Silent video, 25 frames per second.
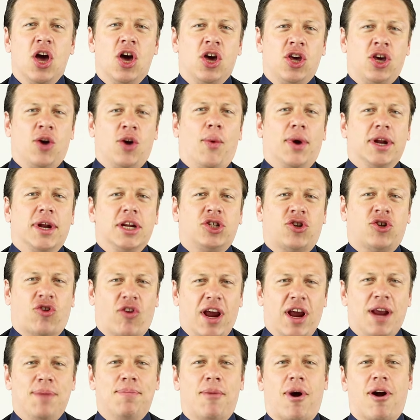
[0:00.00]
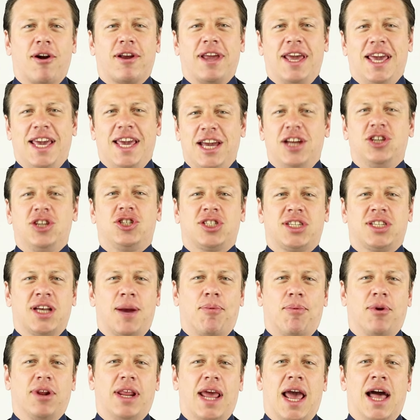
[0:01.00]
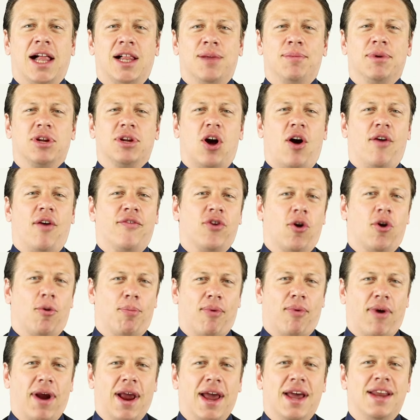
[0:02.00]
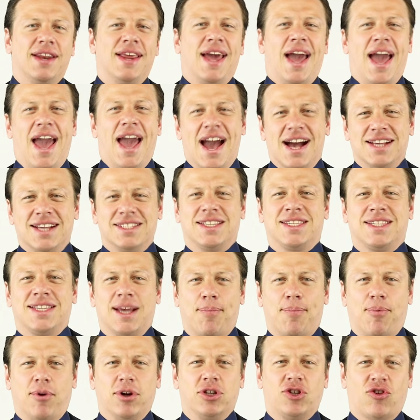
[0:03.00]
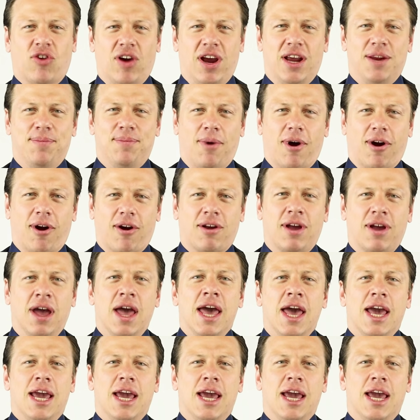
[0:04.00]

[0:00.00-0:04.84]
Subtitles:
you want to trademark each separate element of your brand as a separate trademark.